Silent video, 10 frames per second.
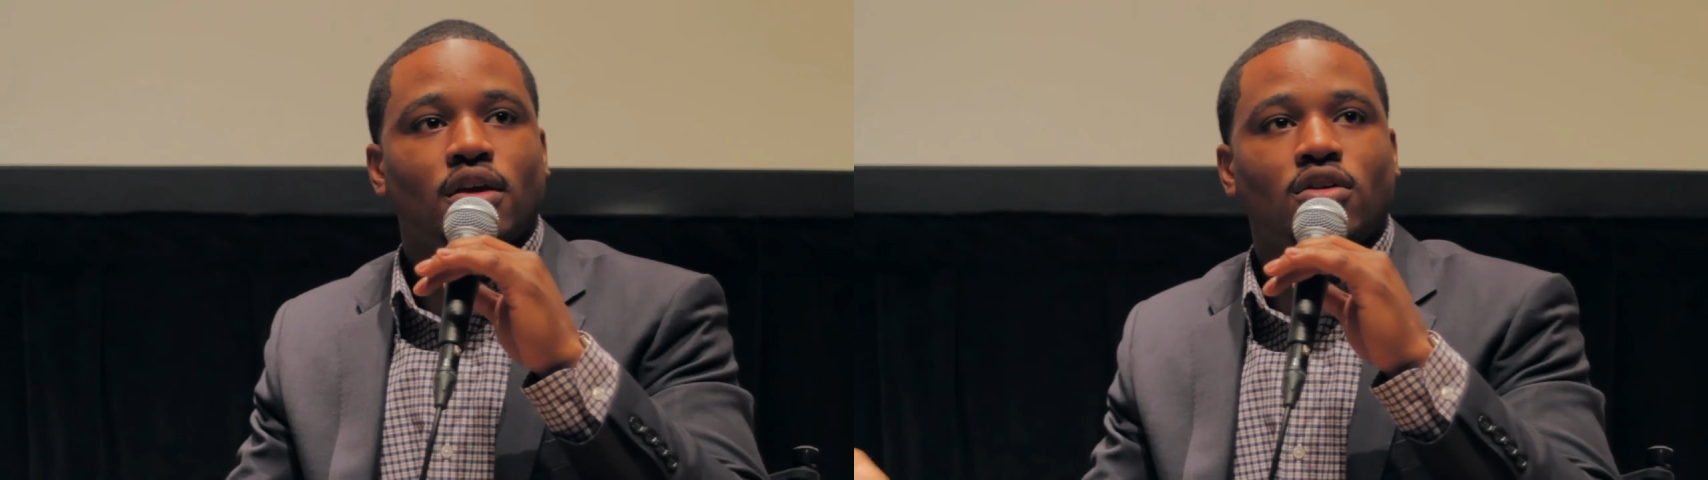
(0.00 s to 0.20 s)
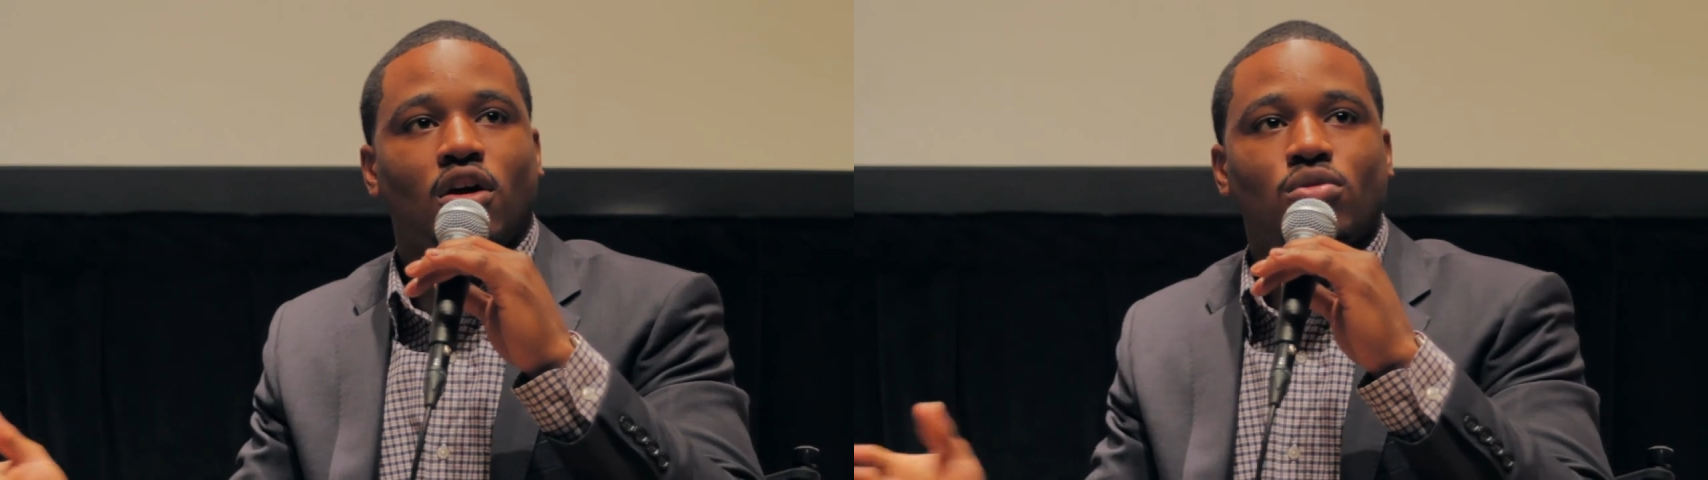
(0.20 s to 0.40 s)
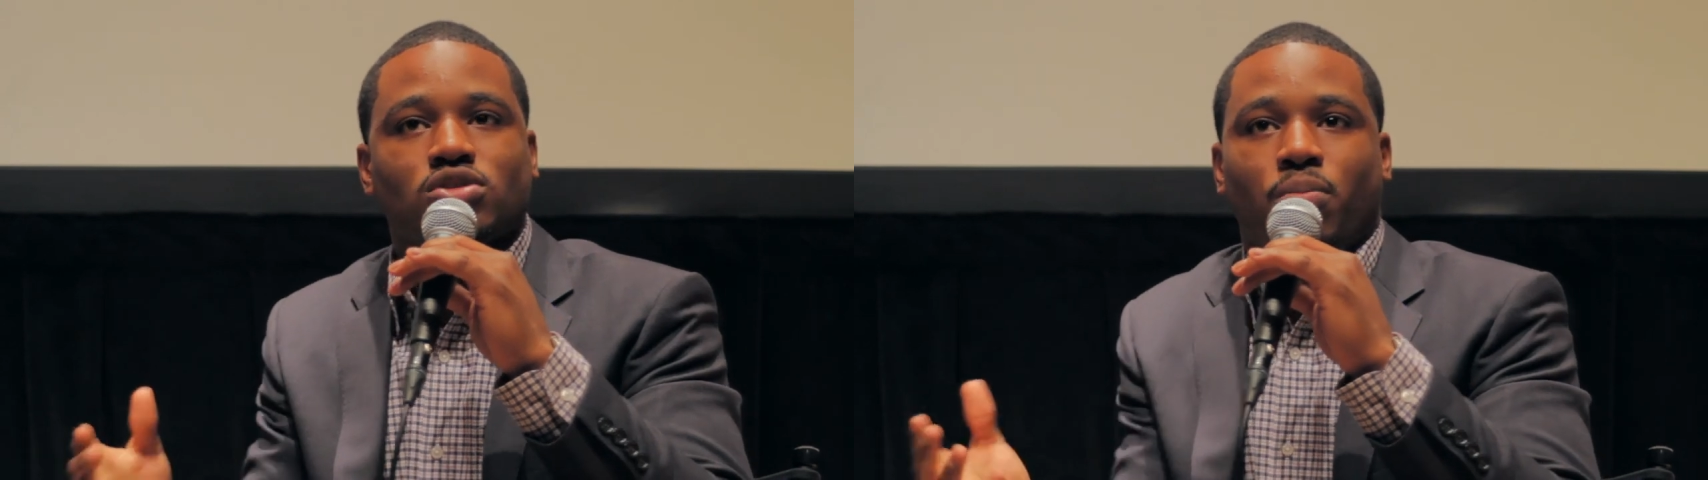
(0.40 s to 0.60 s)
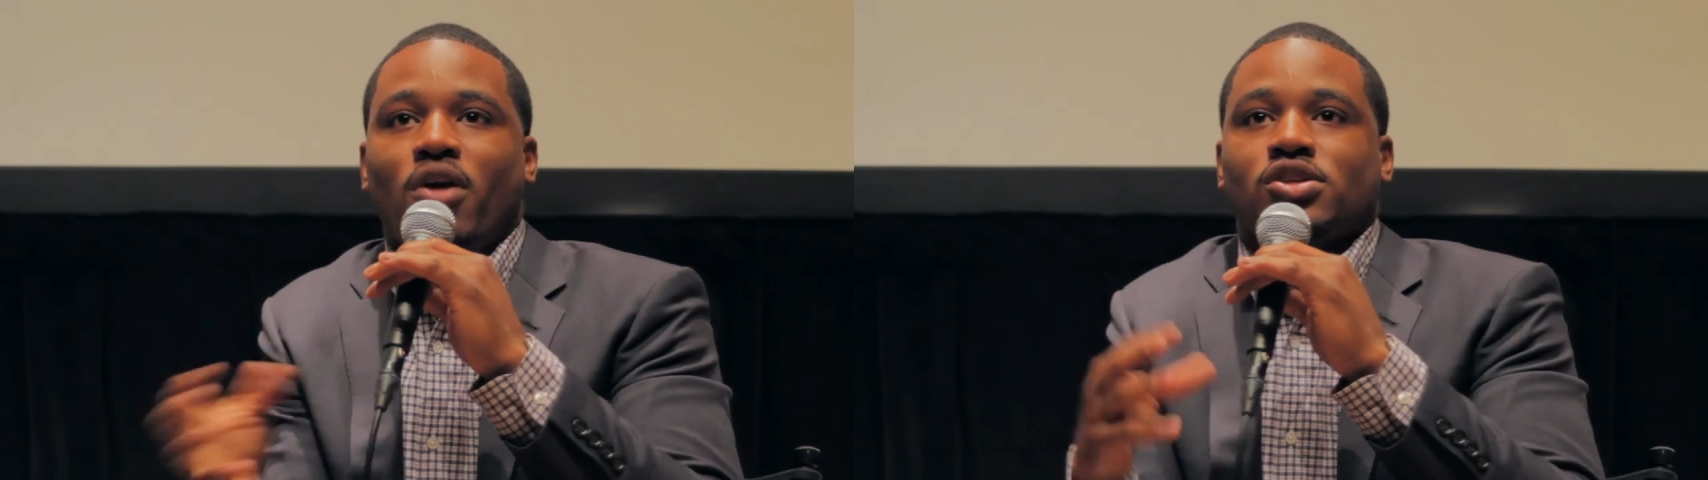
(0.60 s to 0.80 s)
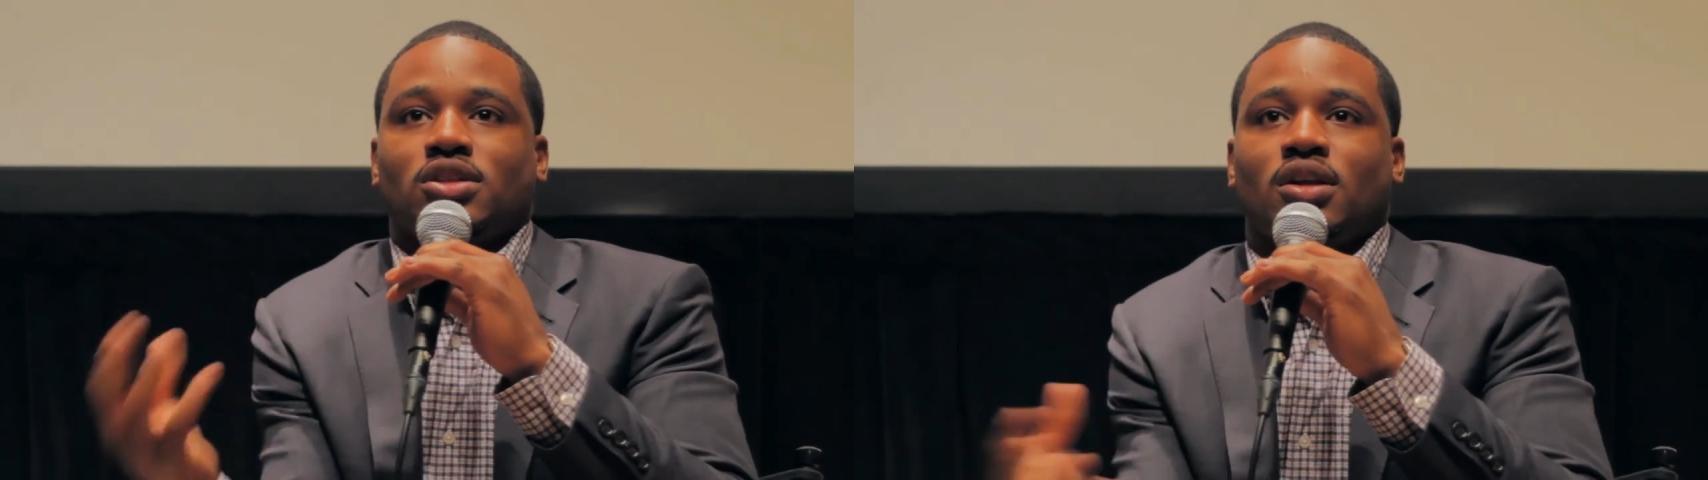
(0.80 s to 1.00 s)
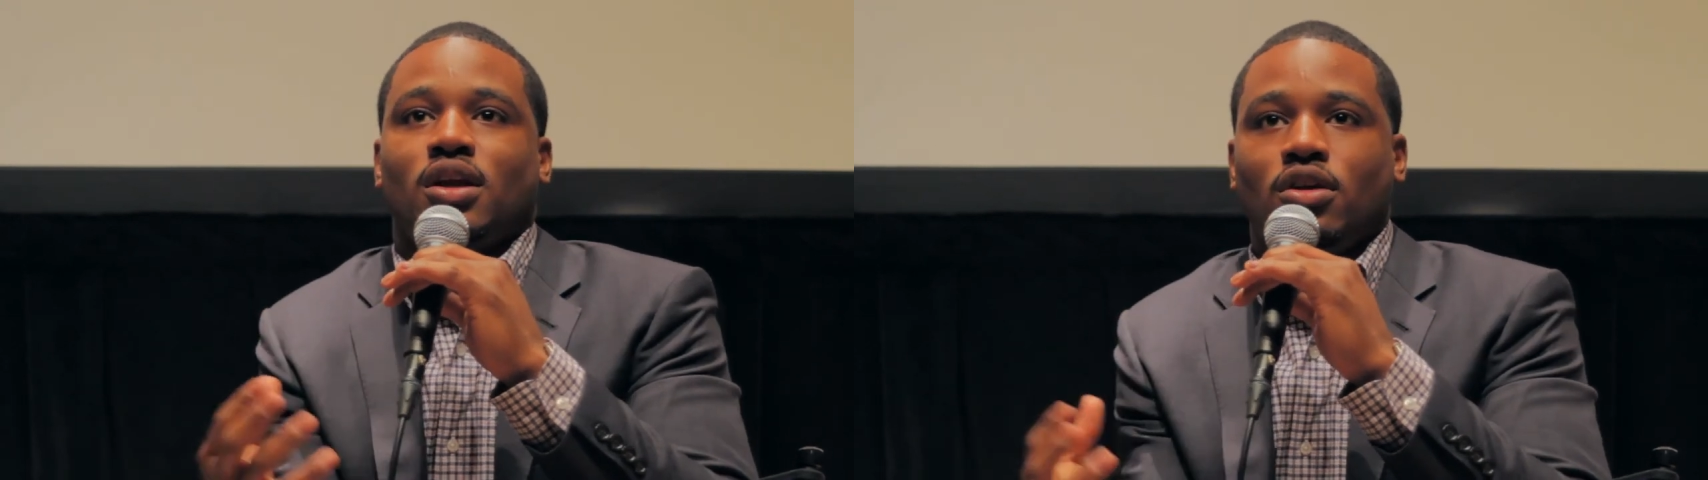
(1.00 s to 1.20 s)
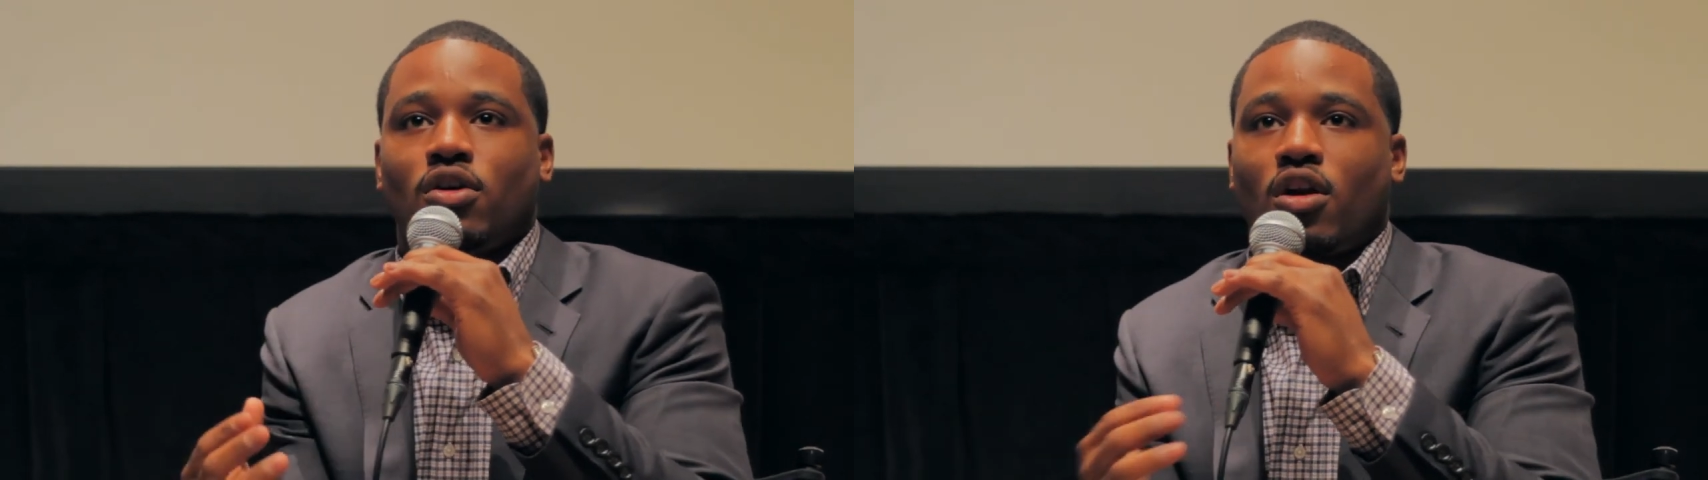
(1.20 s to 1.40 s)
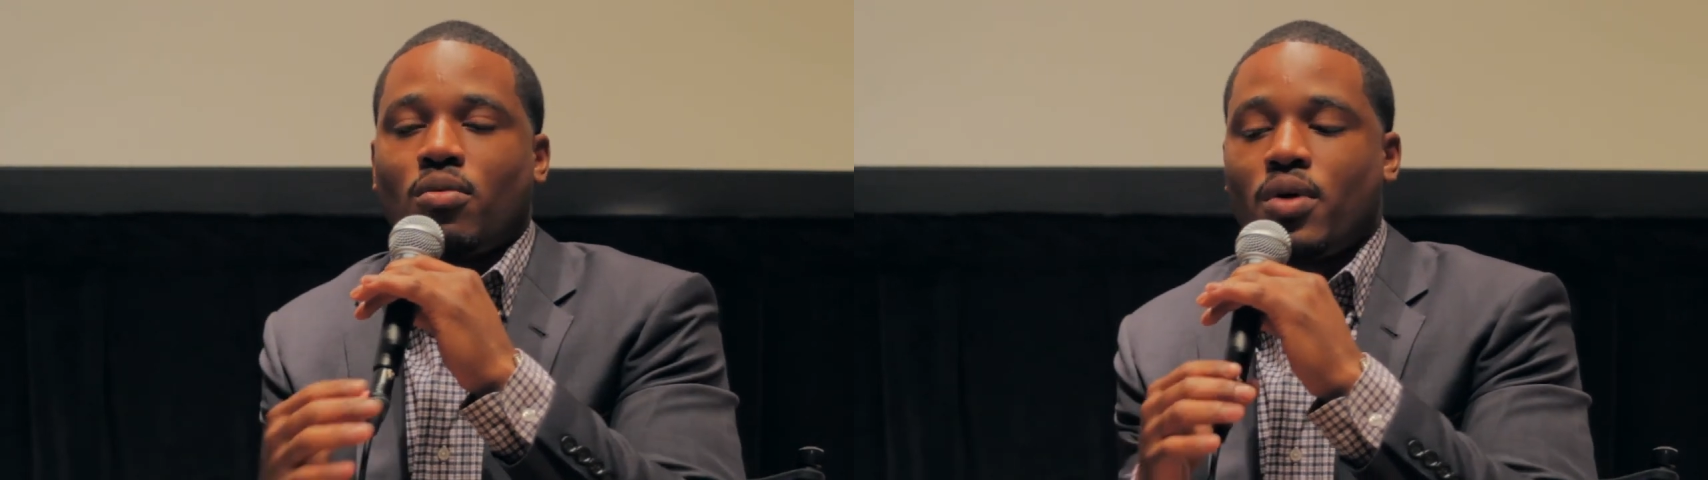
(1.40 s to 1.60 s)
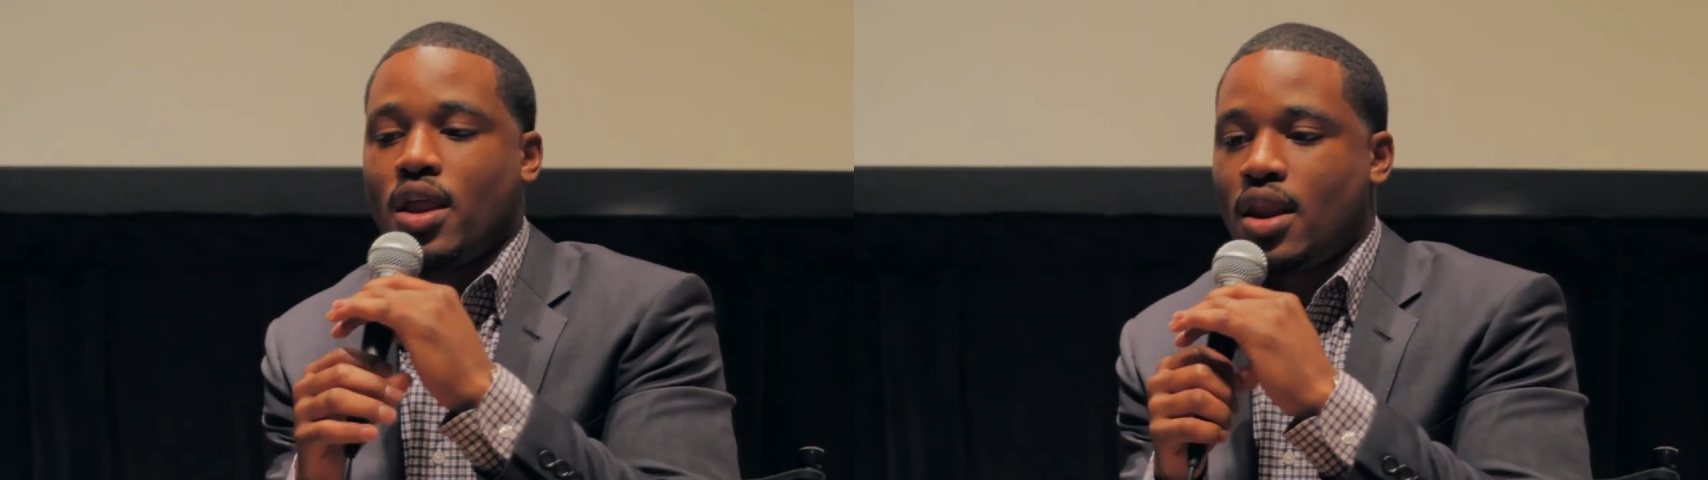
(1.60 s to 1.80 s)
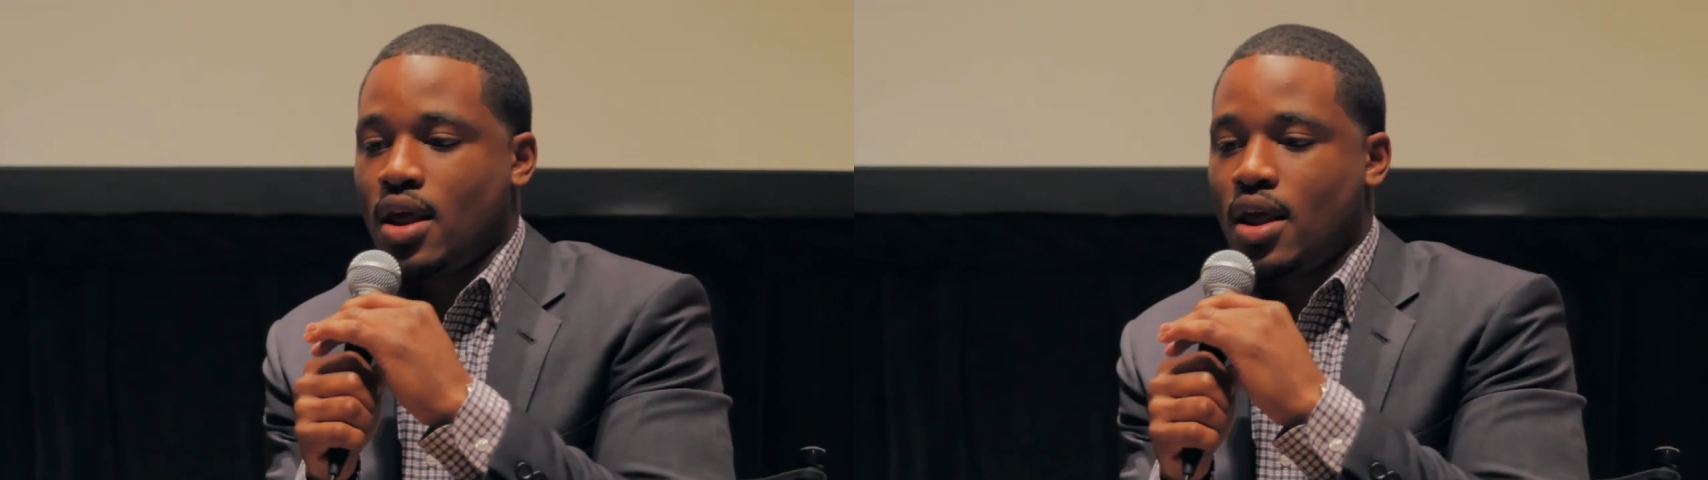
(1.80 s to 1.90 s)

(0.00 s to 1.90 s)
You know, he was a person. You know what I mean?